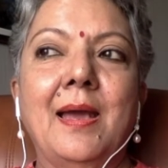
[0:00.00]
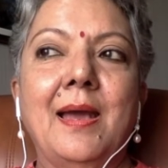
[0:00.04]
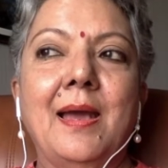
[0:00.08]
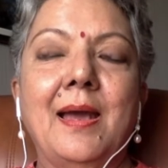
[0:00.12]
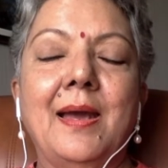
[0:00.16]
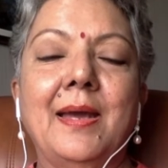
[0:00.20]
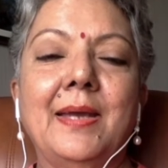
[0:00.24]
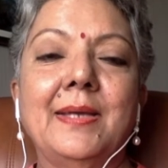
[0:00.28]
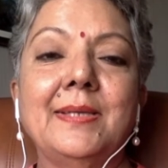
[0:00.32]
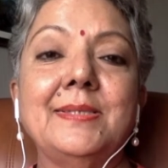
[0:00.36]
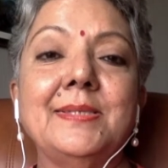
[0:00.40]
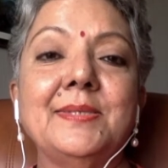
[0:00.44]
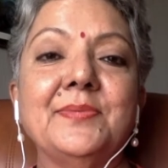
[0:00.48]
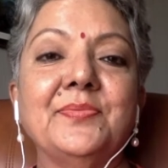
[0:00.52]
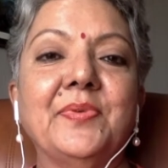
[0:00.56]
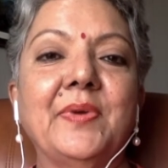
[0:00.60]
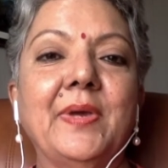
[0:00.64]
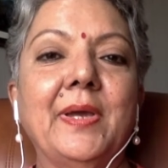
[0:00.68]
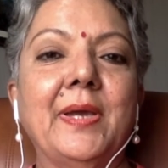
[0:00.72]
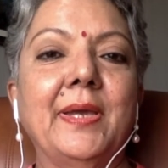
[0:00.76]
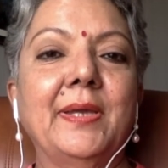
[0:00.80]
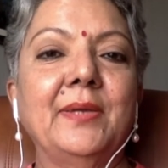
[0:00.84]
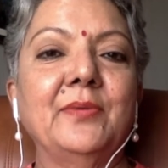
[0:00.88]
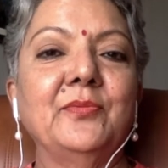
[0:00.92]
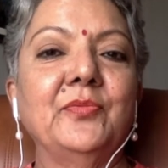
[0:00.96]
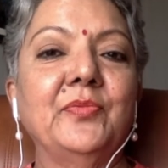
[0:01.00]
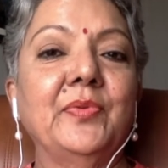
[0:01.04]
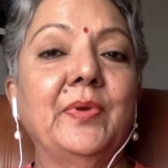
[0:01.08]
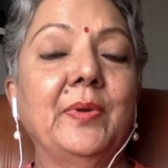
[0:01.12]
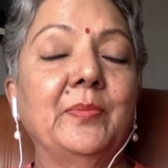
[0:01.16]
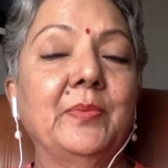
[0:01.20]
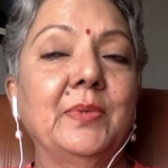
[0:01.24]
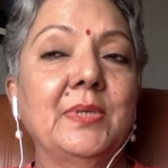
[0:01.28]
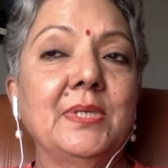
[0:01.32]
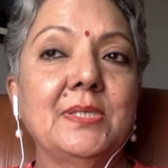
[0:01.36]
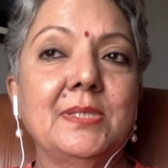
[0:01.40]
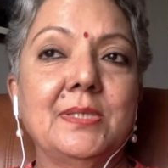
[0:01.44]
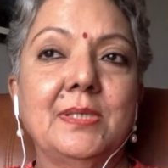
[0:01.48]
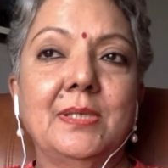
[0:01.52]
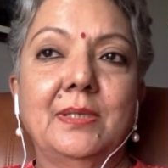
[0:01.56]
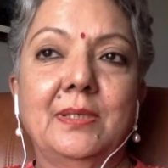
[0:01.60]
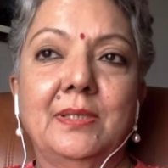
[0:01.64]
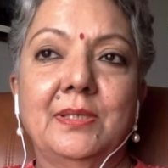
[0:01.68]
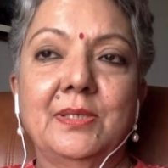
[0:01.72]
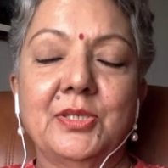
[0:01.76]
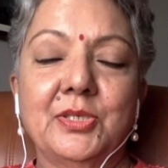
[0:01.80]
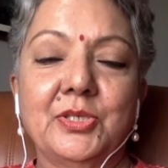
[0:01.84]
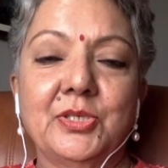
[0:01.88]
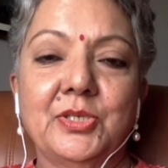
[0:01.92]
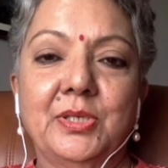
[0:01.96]
I define feminist
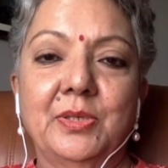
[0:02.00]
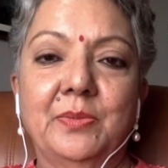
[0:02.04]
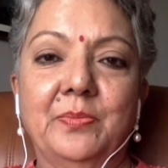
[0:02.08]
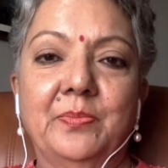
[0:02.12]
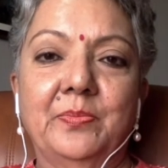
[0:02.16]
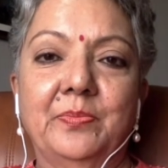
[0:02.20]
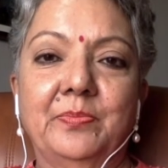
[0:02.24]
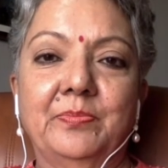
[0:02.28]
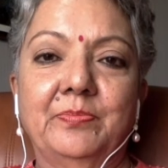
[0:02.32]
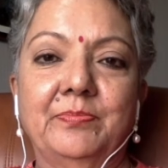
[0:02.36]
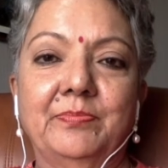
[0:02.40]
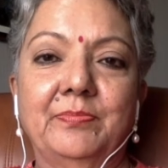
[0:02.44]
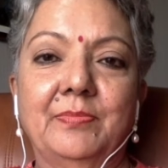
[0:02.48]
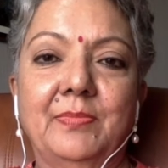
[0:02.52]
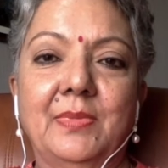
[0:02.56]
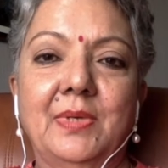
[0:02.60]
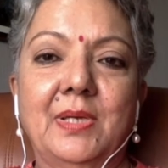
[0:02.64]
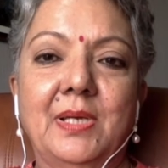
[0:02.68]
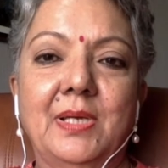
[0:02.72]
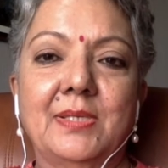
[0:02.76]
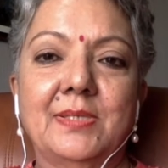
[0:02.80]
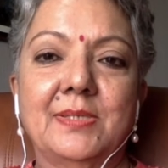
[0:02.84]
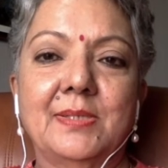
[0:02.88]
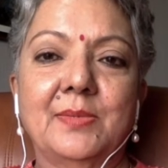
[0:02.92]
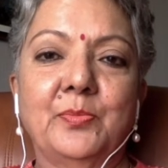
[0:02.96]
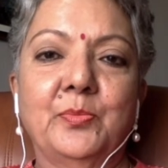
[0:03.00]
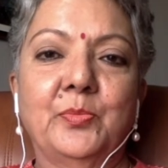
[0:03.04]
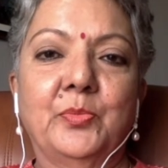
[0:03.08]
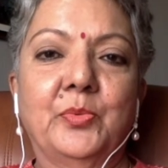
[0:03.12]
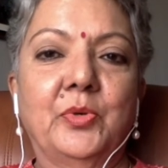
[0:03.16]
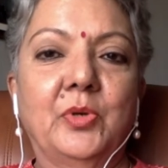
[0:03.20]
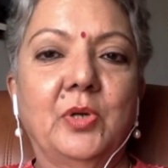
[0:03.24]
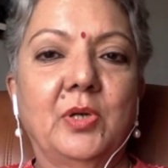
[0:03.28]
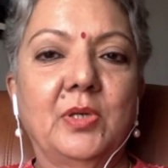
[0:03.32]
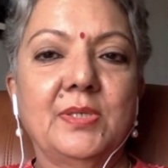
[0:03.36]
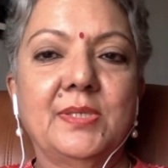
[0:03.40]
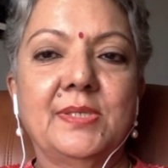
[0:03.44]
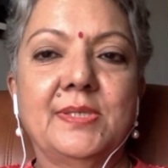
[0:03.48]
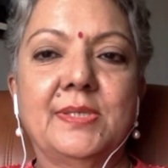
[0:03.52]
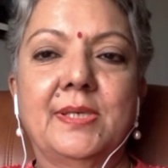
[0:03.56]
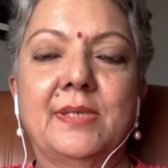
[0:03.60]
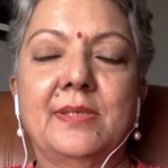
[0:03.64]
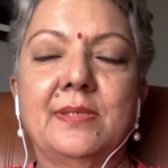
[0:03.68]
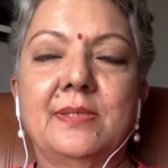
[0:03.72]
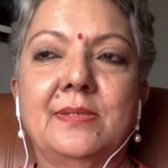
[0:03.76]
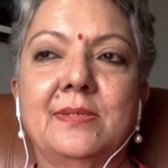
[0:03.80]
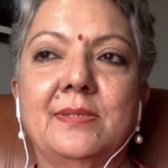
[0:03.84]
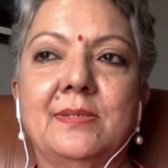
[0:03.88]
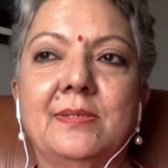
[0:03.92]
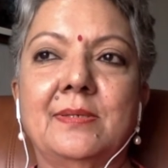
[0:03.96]
leadership as a
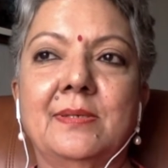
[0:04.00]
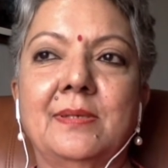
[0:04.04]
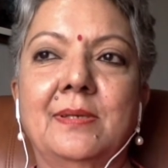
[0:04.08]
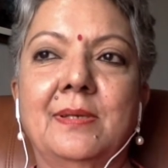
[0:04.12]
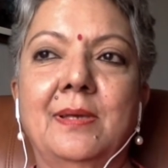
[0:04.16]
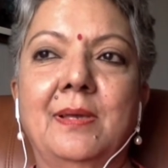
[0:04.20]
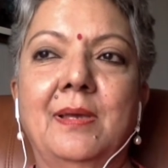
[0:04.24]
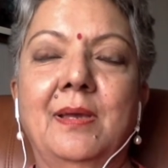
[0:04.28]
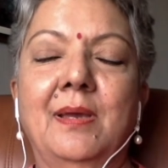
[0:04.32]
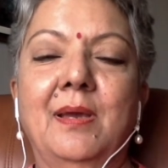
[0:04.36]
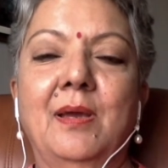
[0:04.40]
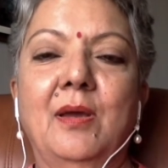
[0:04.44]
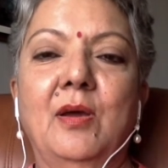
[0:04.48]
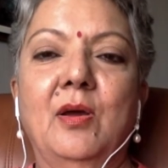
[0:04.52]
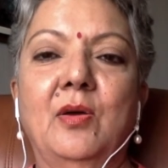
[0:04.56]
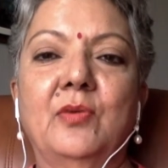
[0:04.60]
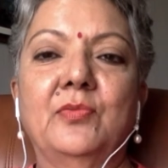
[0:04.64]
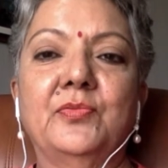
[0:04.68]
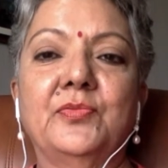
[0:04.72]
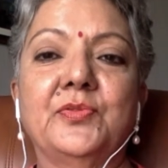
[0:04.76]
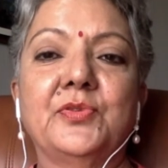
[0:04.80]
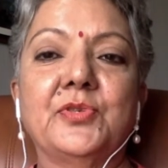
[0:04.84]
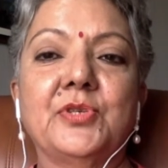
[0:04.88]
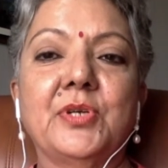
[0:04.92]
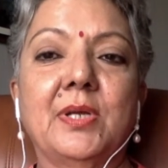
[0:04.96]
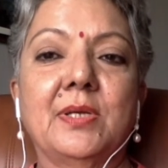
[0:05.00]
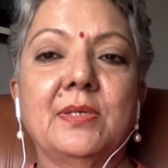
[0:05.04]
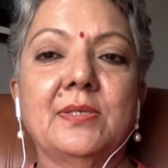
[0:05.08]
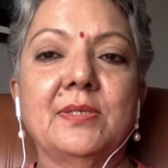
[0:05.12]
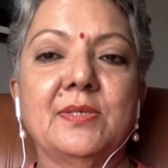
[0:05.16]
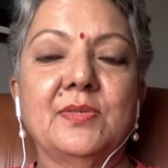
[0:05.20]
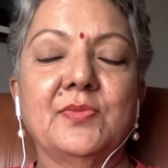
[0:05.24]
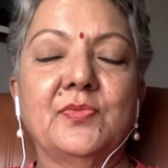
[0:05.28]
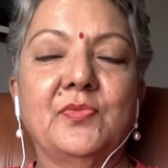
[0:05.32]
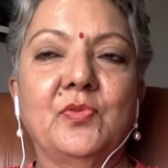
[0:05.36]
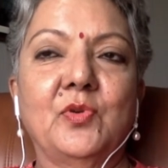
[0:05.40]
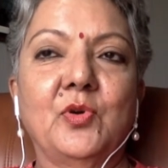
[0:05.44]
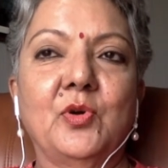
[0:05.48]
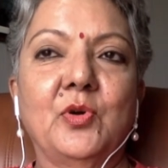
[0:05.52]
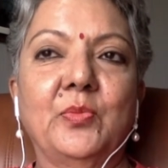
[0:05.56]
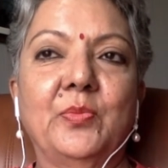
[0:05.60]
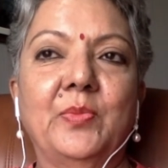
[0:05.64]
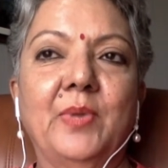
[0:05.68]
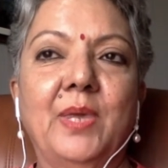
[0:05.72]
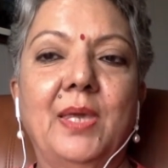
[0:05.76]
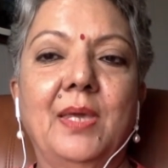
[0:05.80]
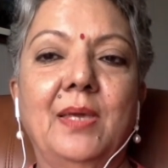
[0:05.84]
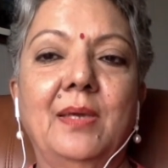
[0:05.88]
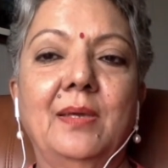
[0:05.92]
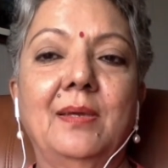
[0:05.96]
process of
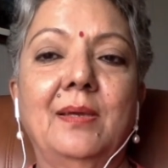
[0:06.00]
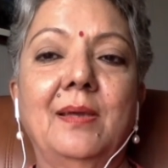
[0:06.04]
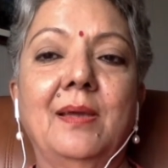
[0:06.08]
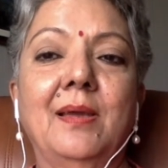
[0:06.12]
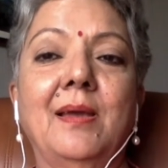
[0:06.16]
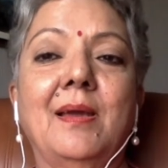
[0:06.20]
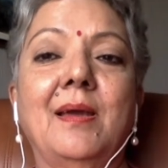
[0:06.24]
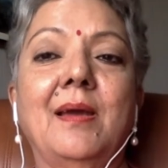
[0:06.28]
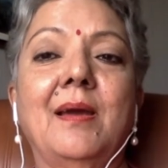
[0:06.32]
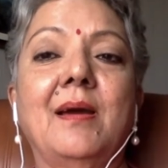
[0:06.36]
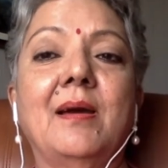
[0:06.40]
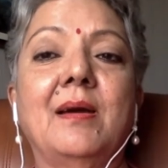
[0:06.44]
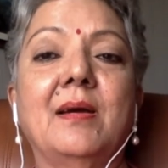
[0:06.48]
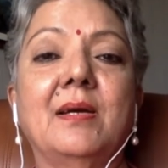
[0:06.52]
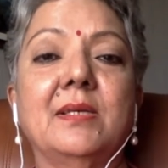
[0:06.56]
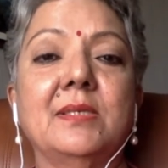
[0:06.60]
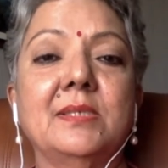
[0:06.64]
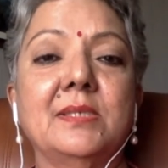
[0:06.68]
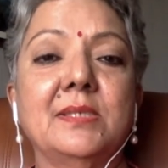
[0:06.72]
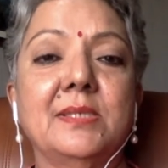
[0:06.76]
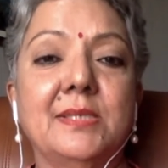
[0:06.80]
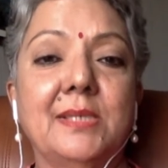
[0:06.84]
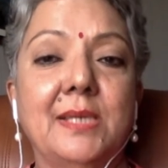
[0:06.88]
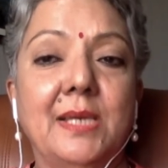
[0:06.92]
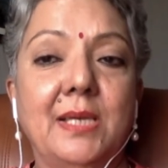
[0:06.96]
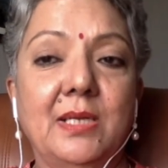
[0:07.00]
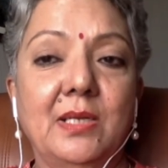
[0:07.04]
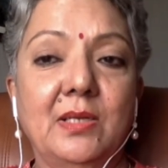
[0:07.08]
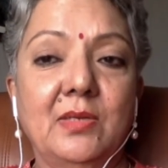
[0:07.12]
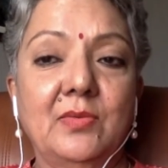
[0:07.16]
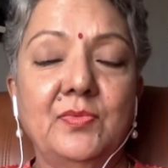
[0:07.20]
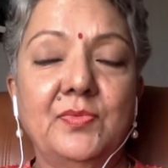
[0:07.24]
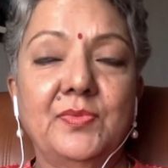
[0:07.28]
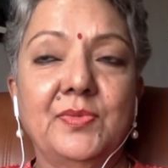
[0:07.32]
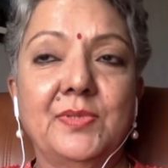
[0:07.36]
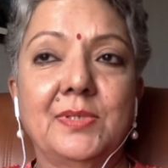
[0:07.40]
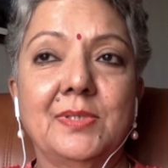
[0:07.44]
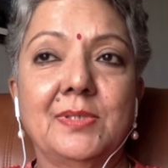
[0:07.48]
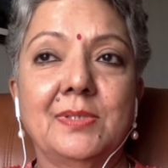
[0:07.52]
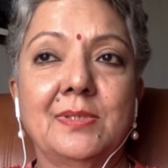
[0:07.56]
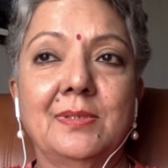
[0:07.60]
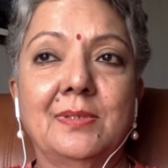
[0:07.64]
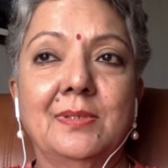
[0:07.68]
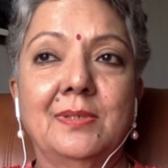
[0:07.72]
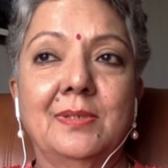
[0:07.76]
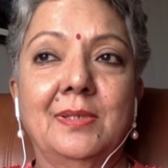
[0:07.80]
transforming ourselves,